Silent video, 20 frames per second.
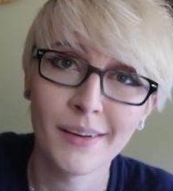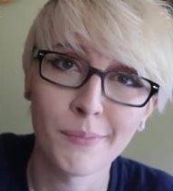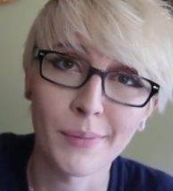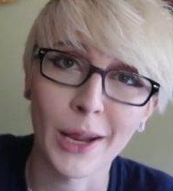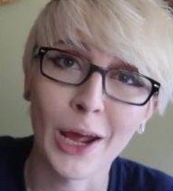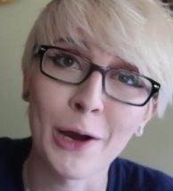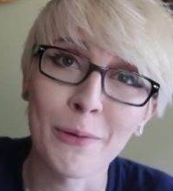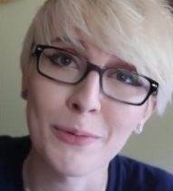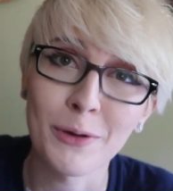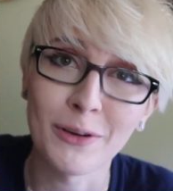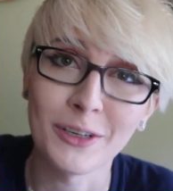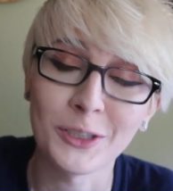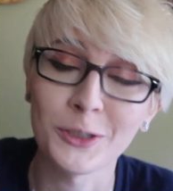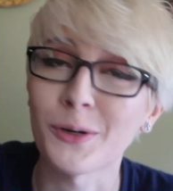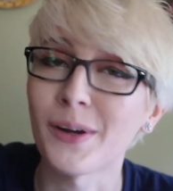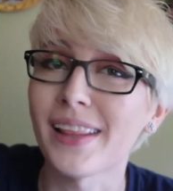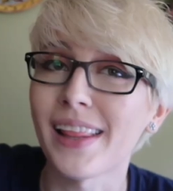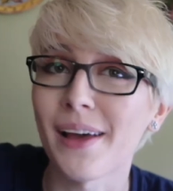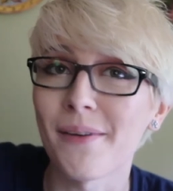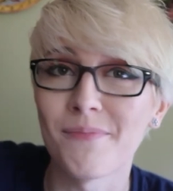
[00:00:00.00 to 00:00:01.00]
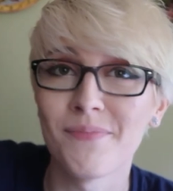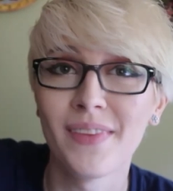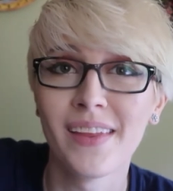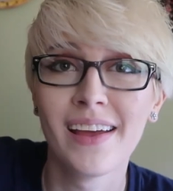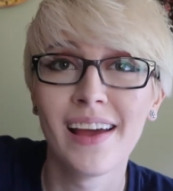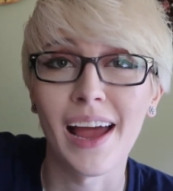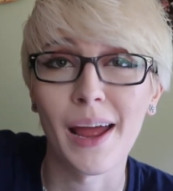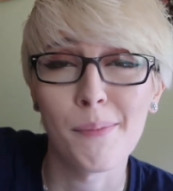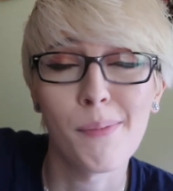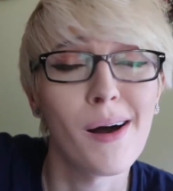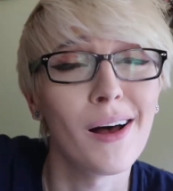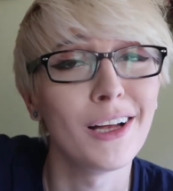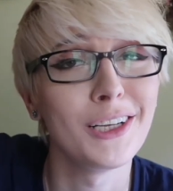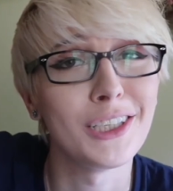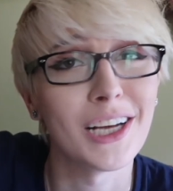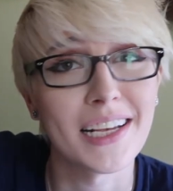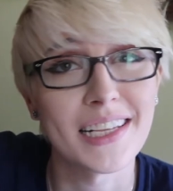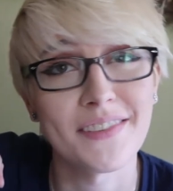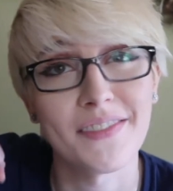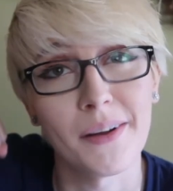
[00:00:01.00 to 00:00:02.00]
But I hope you enjoy them. I
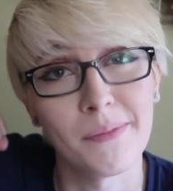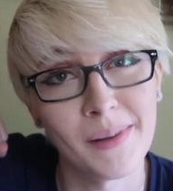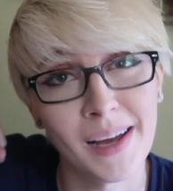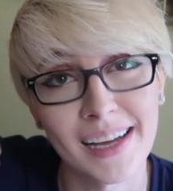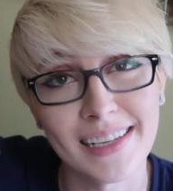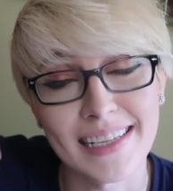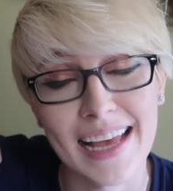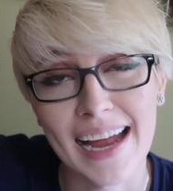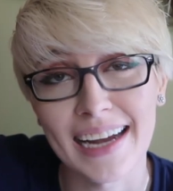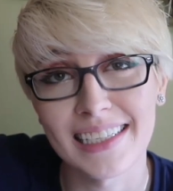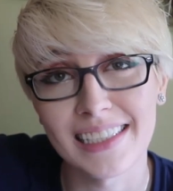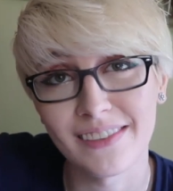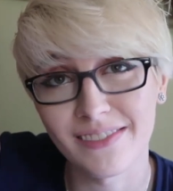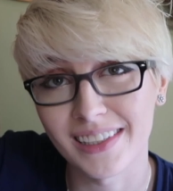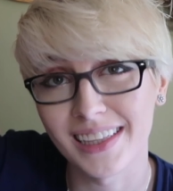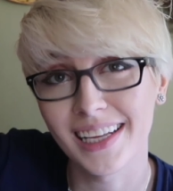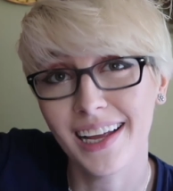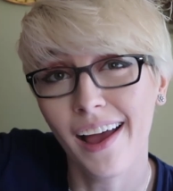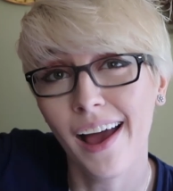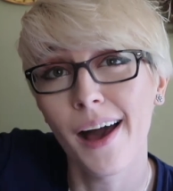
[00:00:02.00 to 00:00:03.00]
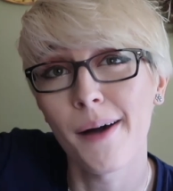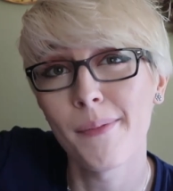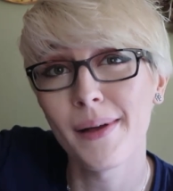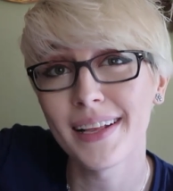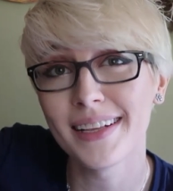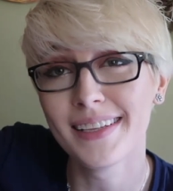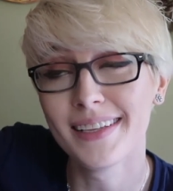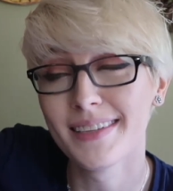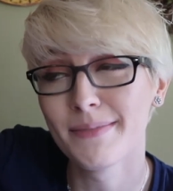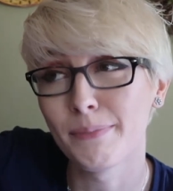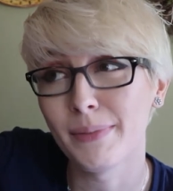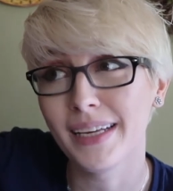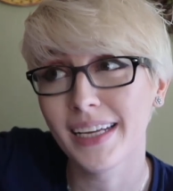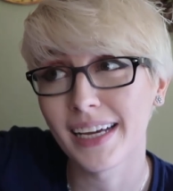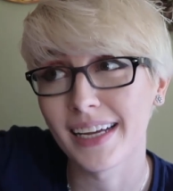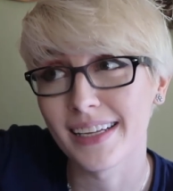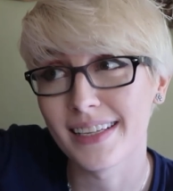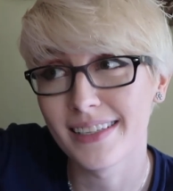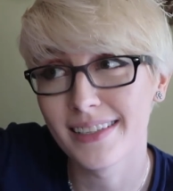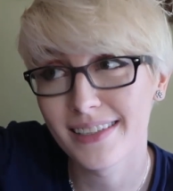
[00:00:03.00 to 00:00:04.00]
apologize if I'm not as active in the comments
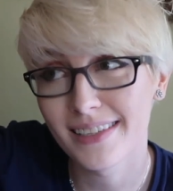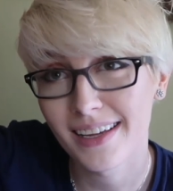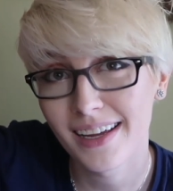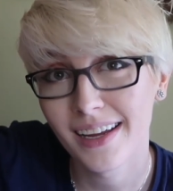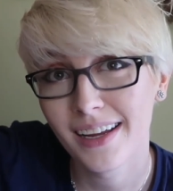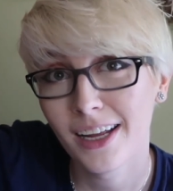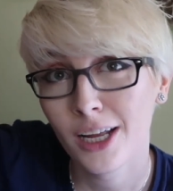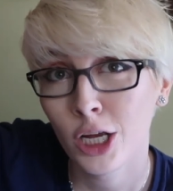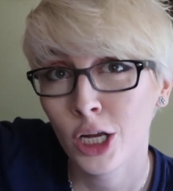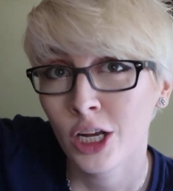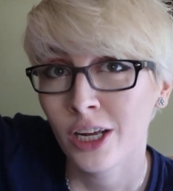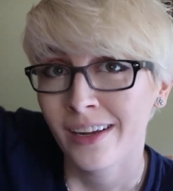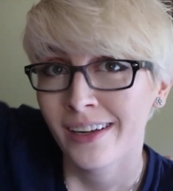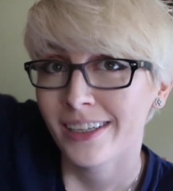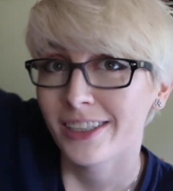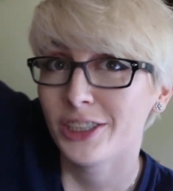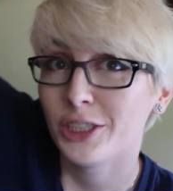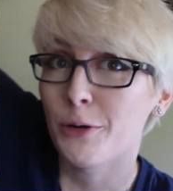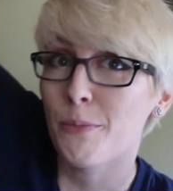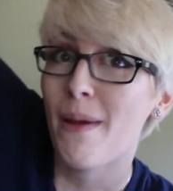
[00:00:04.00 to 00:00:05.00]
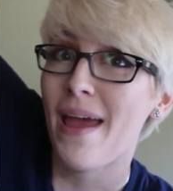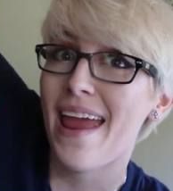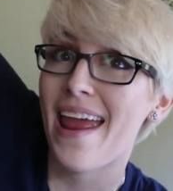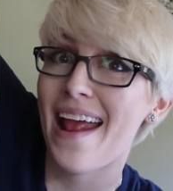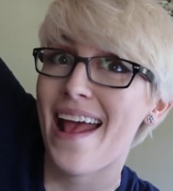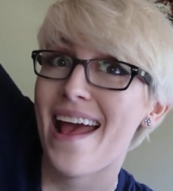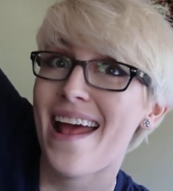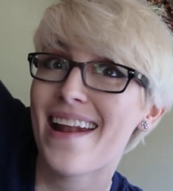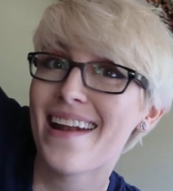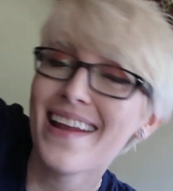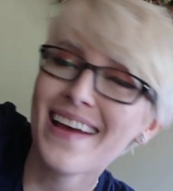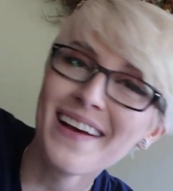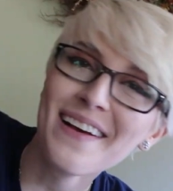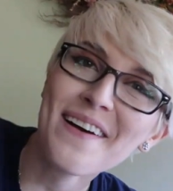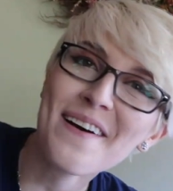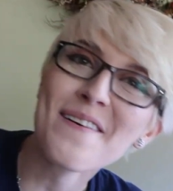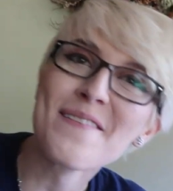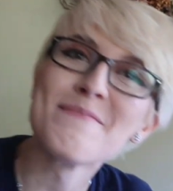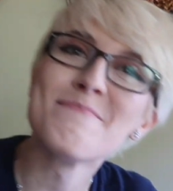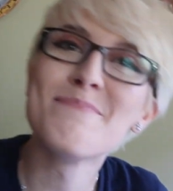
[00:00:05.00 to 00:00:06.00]
because Japan,
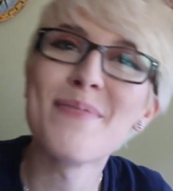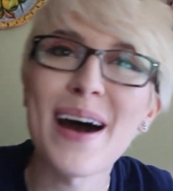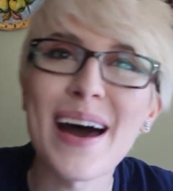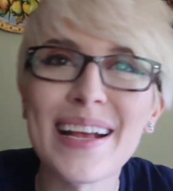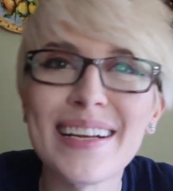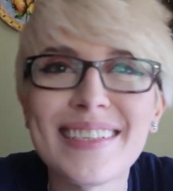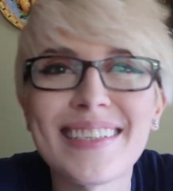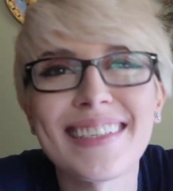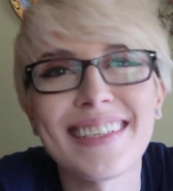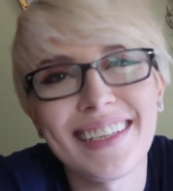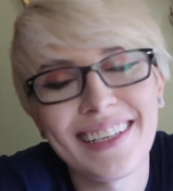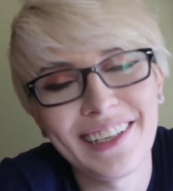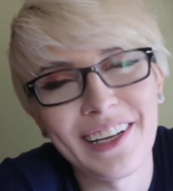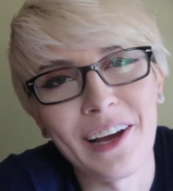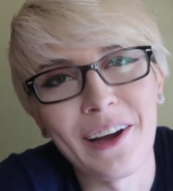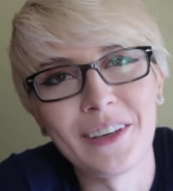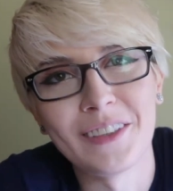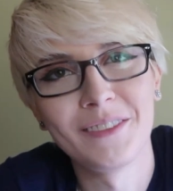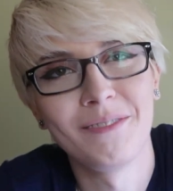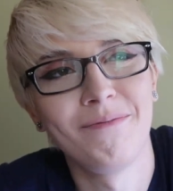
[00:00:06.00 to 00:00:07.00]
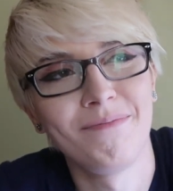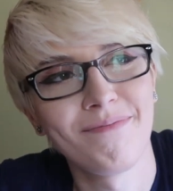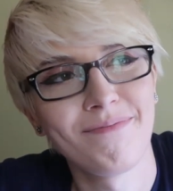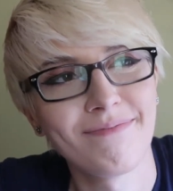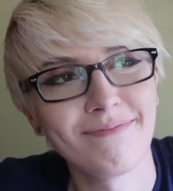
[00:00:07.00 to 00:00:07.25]
but you know,